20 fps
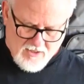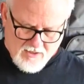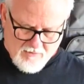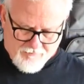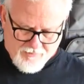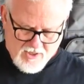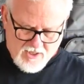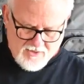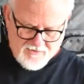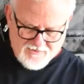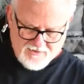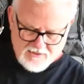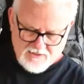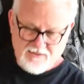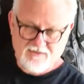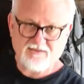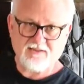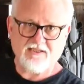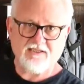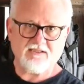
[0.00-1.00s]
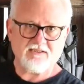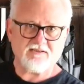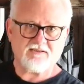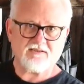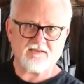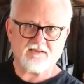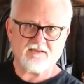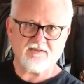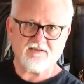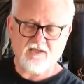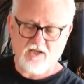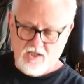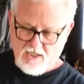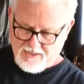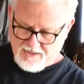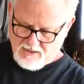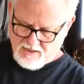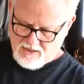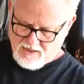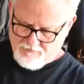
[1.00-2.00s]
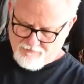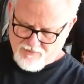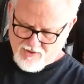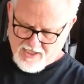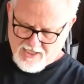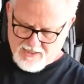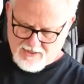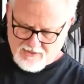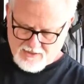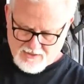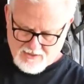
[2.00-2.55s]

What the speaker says: Pros is it's Ikea brand and